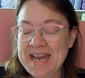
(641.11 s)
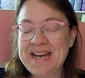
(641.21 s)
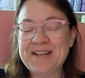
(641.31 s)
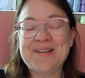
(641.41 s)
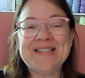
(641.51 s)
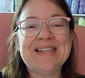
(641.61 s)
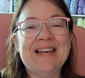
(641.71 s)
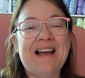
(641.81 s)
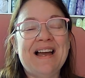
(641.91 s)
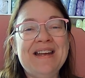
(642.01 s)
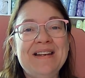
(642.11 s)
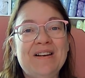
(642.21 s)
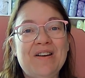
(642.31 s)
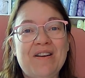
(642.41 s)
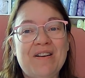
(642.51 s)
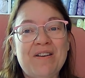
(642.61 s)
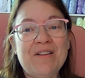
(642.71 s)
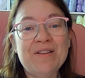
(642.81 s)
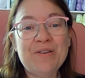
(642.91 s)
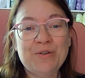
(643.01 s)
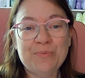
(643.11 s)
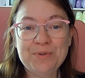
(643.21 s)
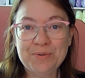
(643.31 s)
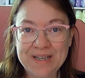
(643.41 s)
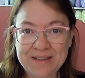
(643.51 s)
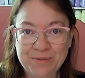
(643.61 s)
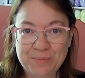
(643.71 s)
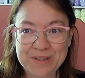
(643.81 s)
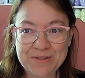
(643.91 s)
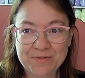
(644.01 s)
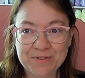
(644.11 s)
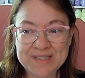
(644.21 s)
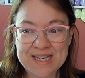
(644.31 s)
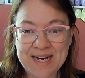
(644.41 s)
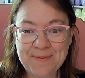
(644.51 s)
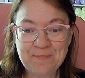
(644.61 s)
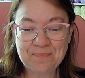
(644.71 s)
Anyways, I all hope you have a wonderful day.